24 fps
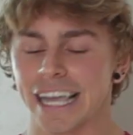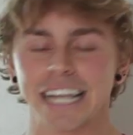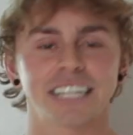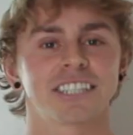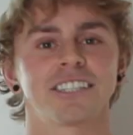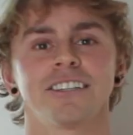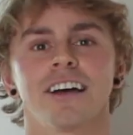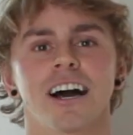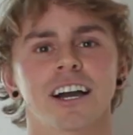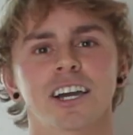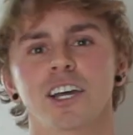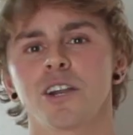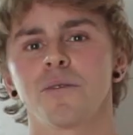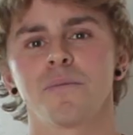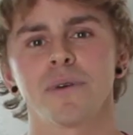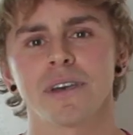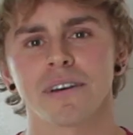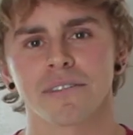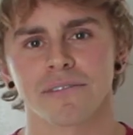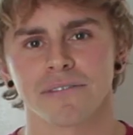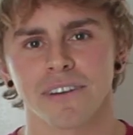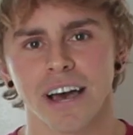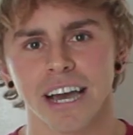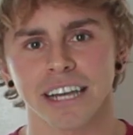It's not going to
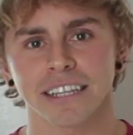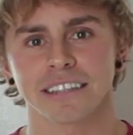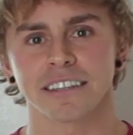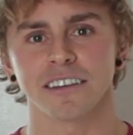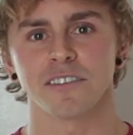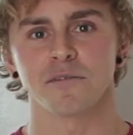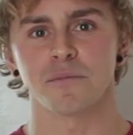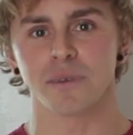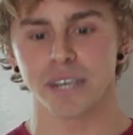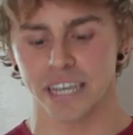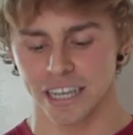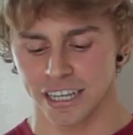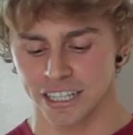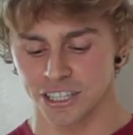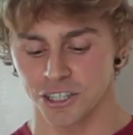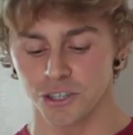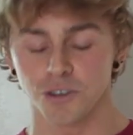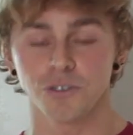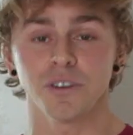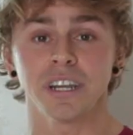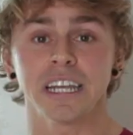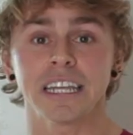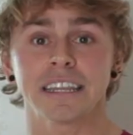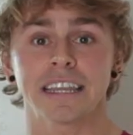be effective
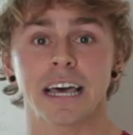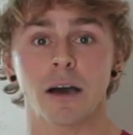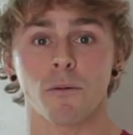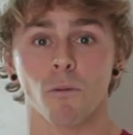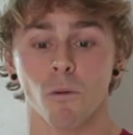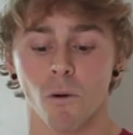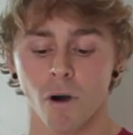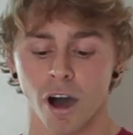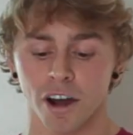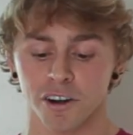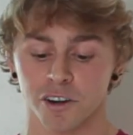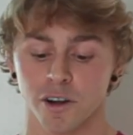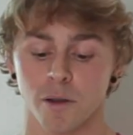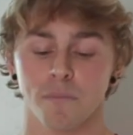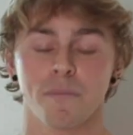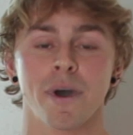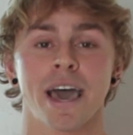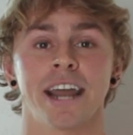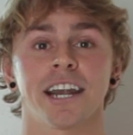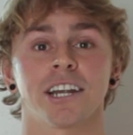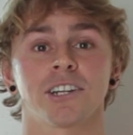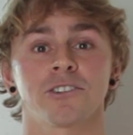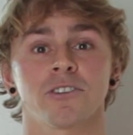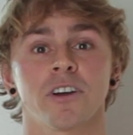because you need that water to
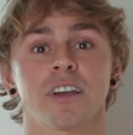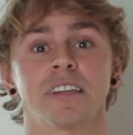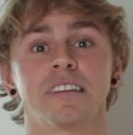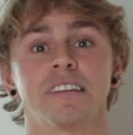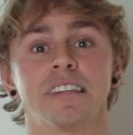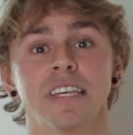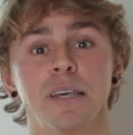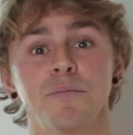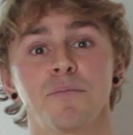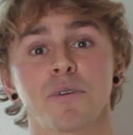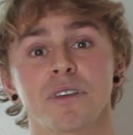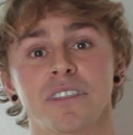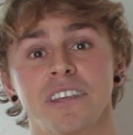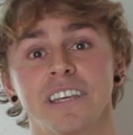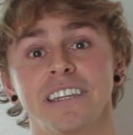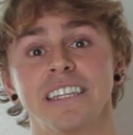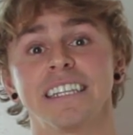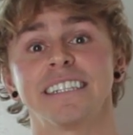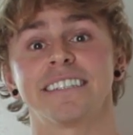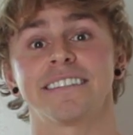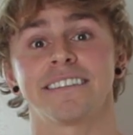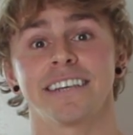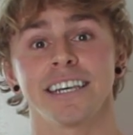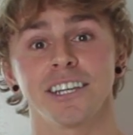penetrate deep
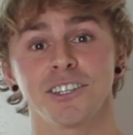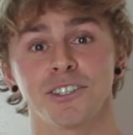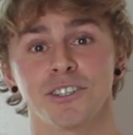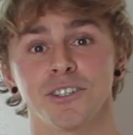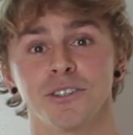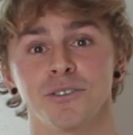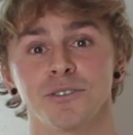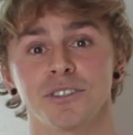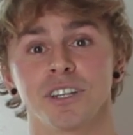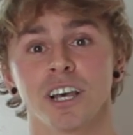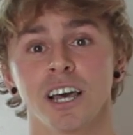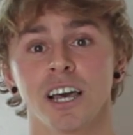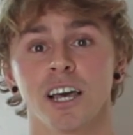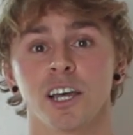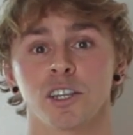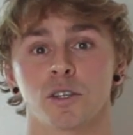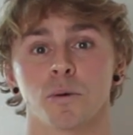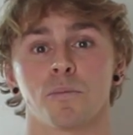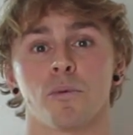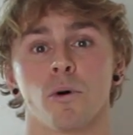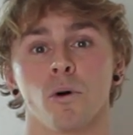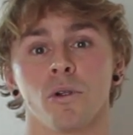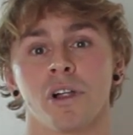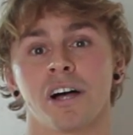within these tissues
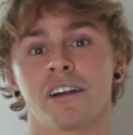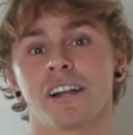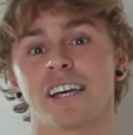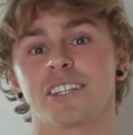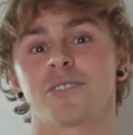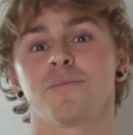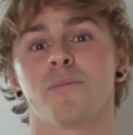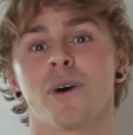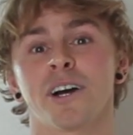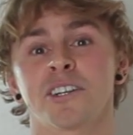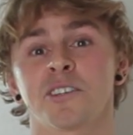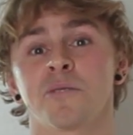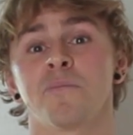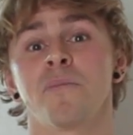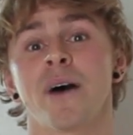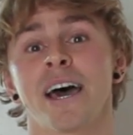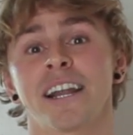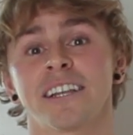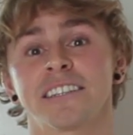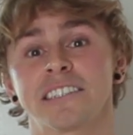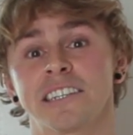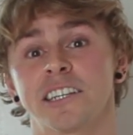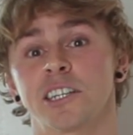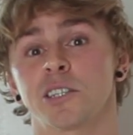to pull out as much
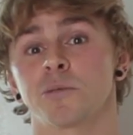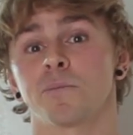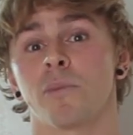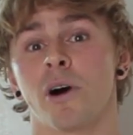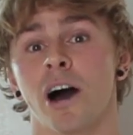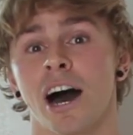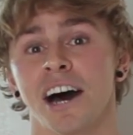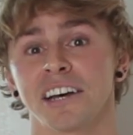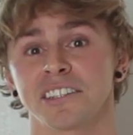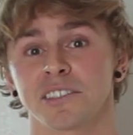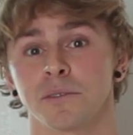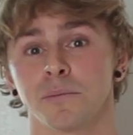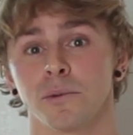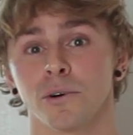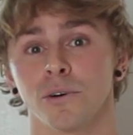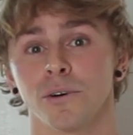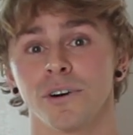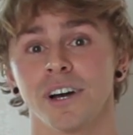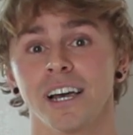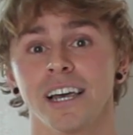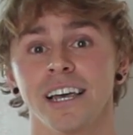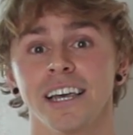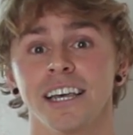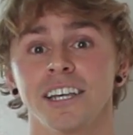medicine as
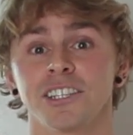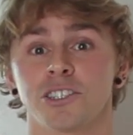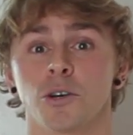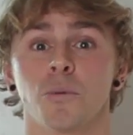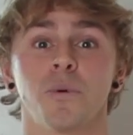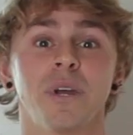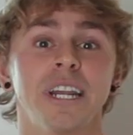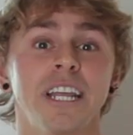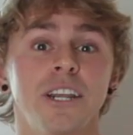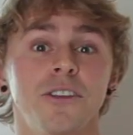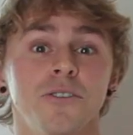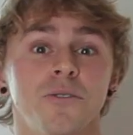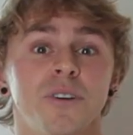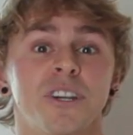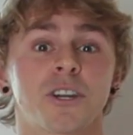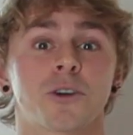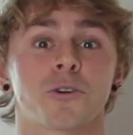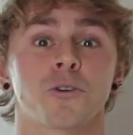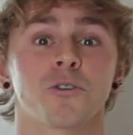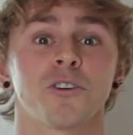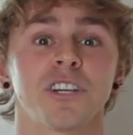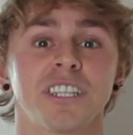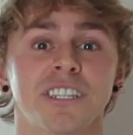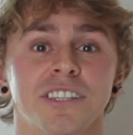possible. So we need to
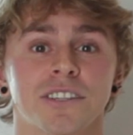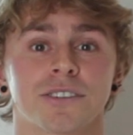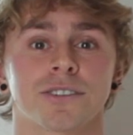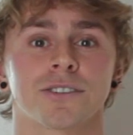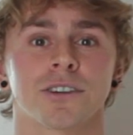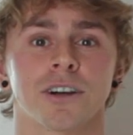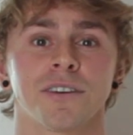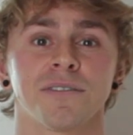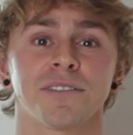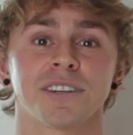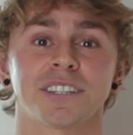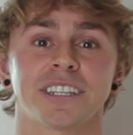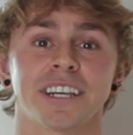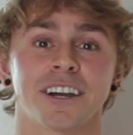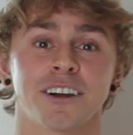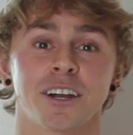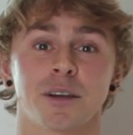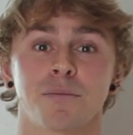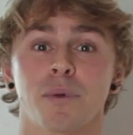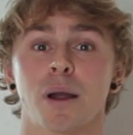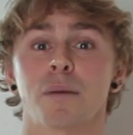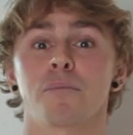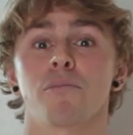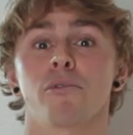increase the surface
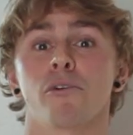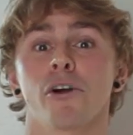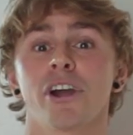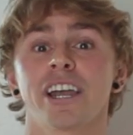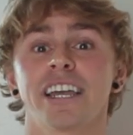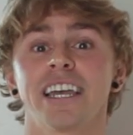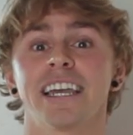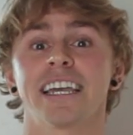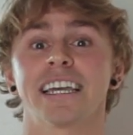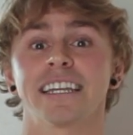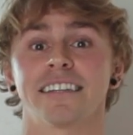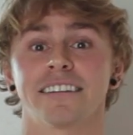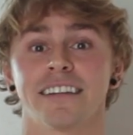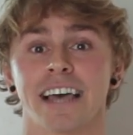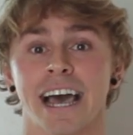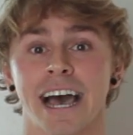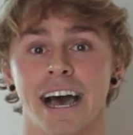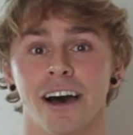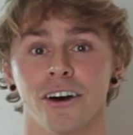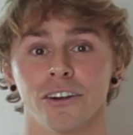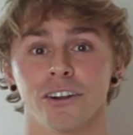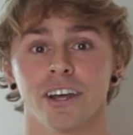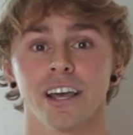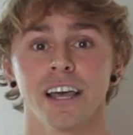area by breaking it
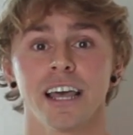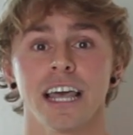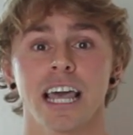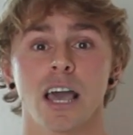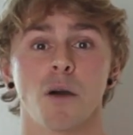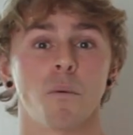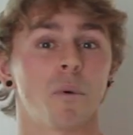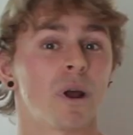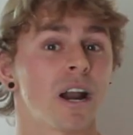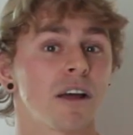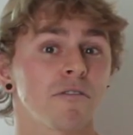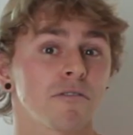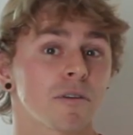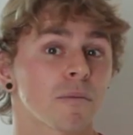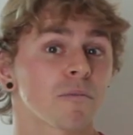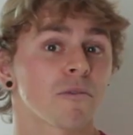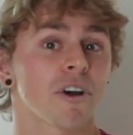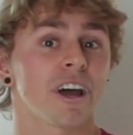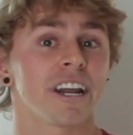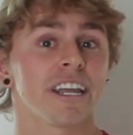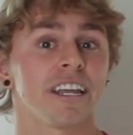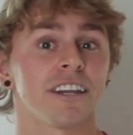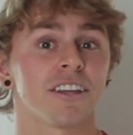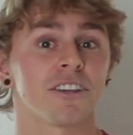down. And whenever
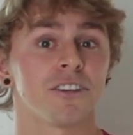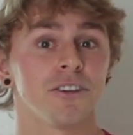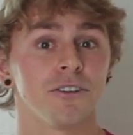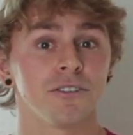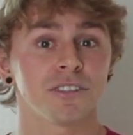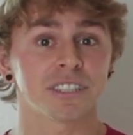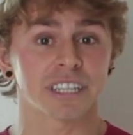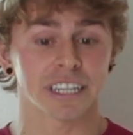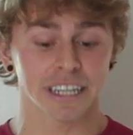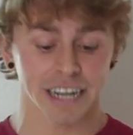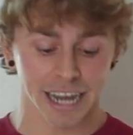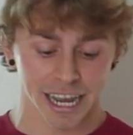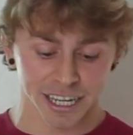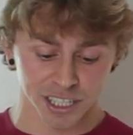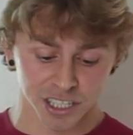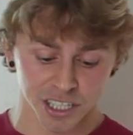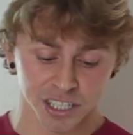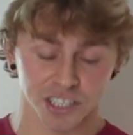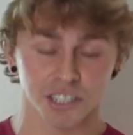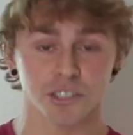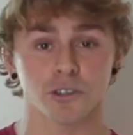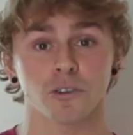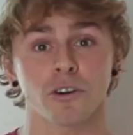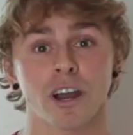I'm ready to use it, I
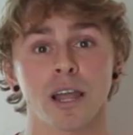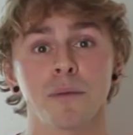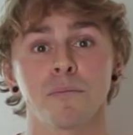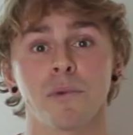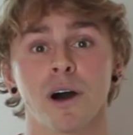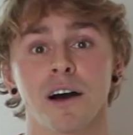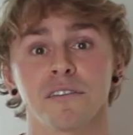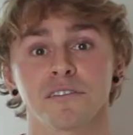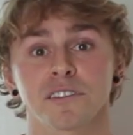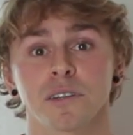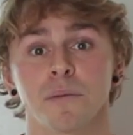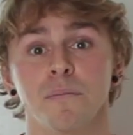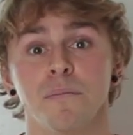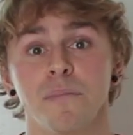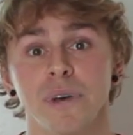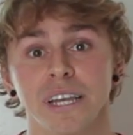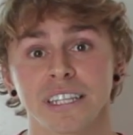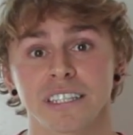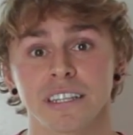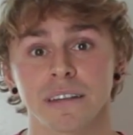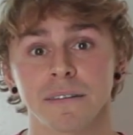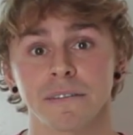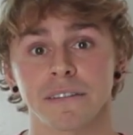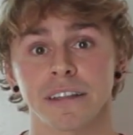just scrape off some
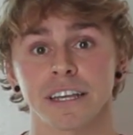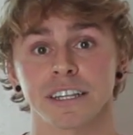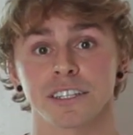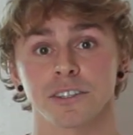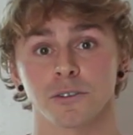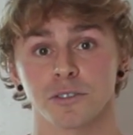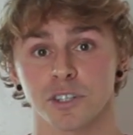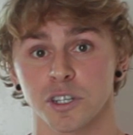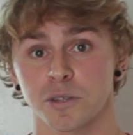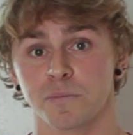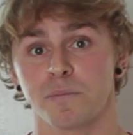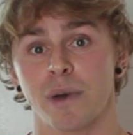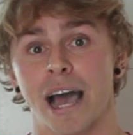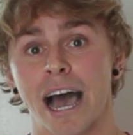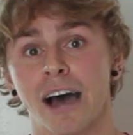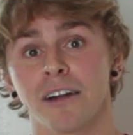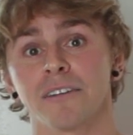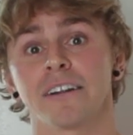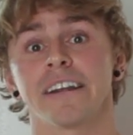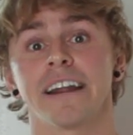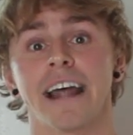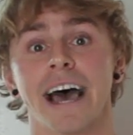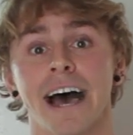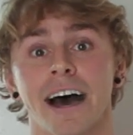bits of this or just
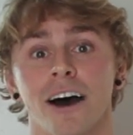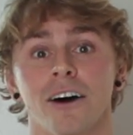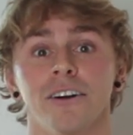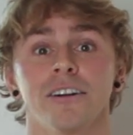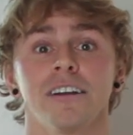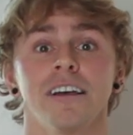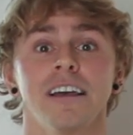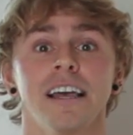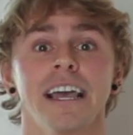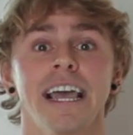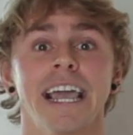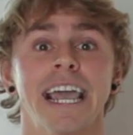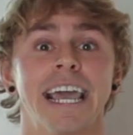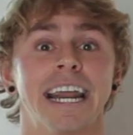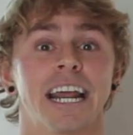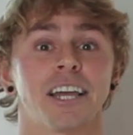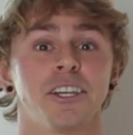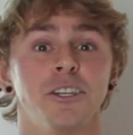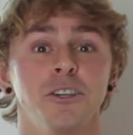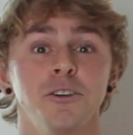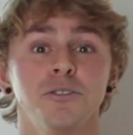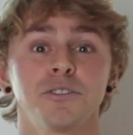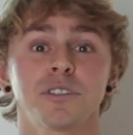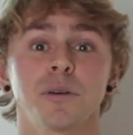pound it out.
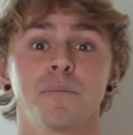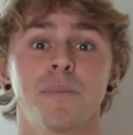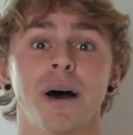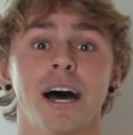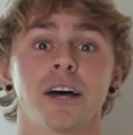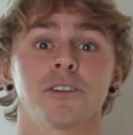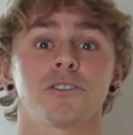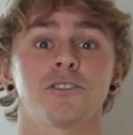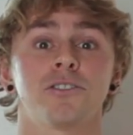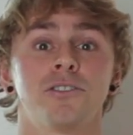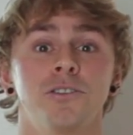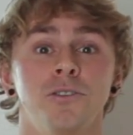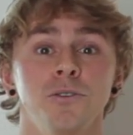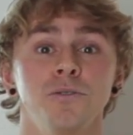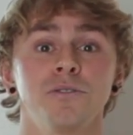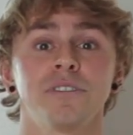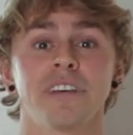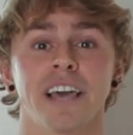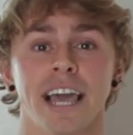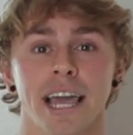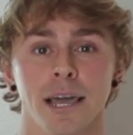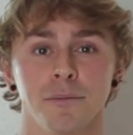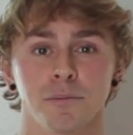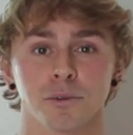And I use about
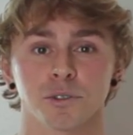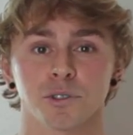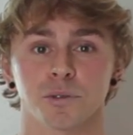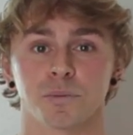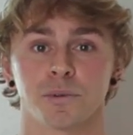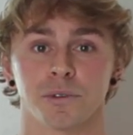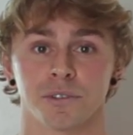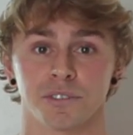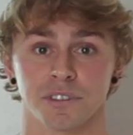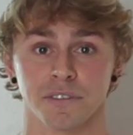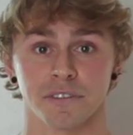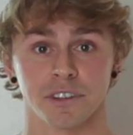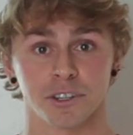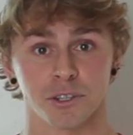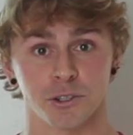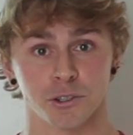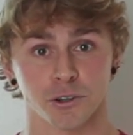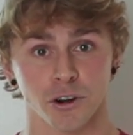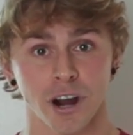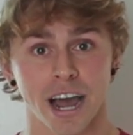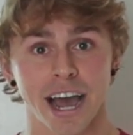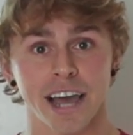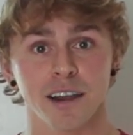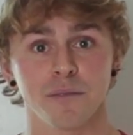2 tablespoons of the
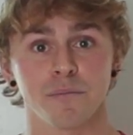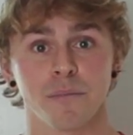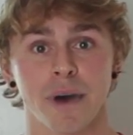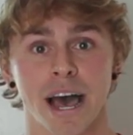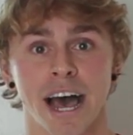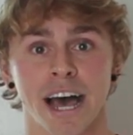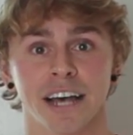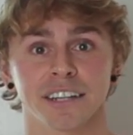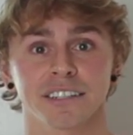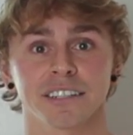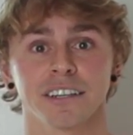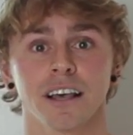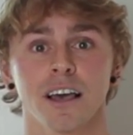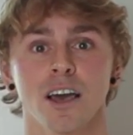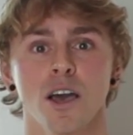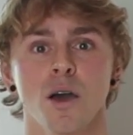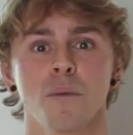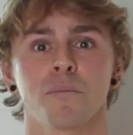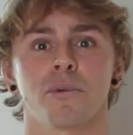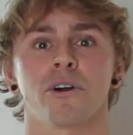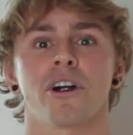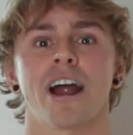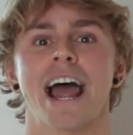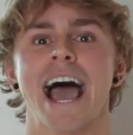dried mass
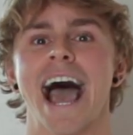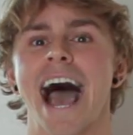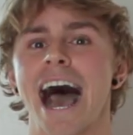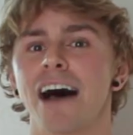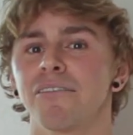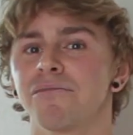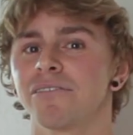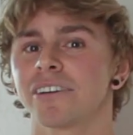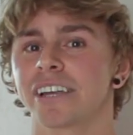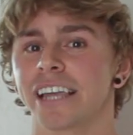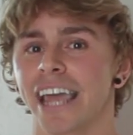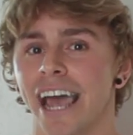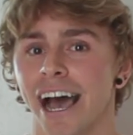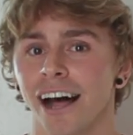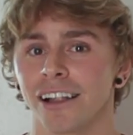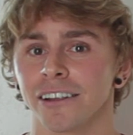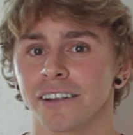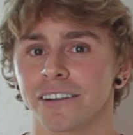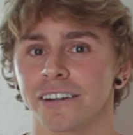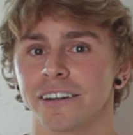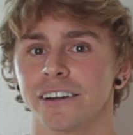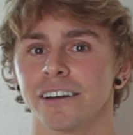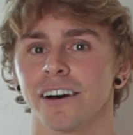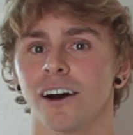per half a
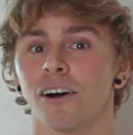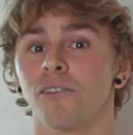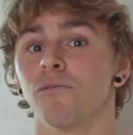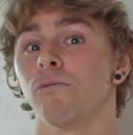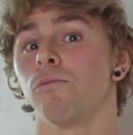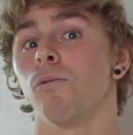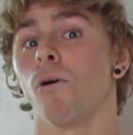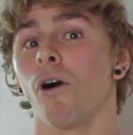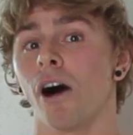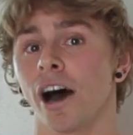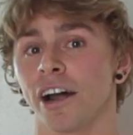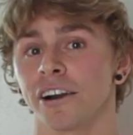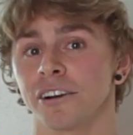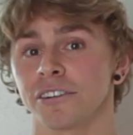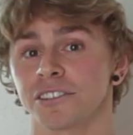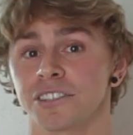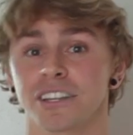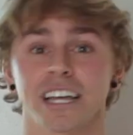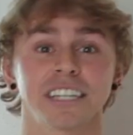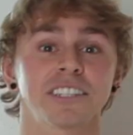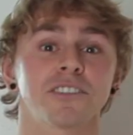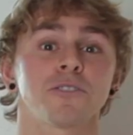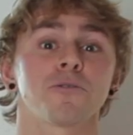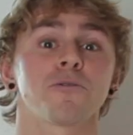gallon of
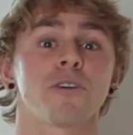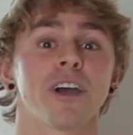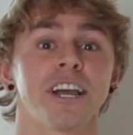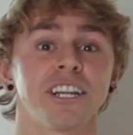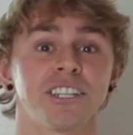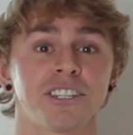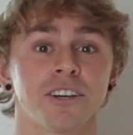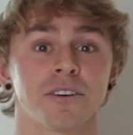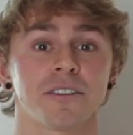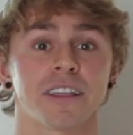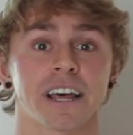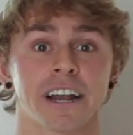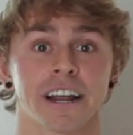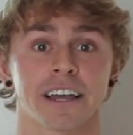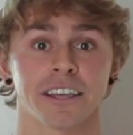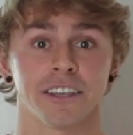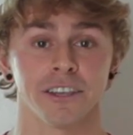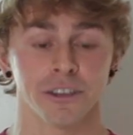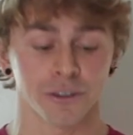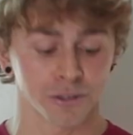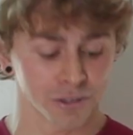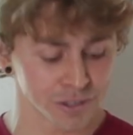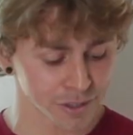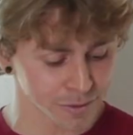water. So that's the ratio that I
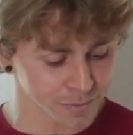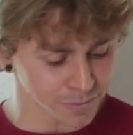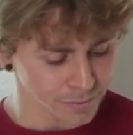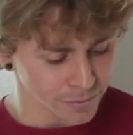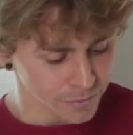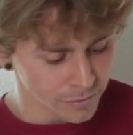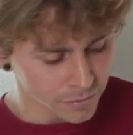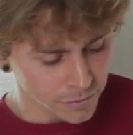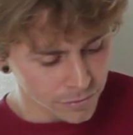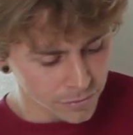use.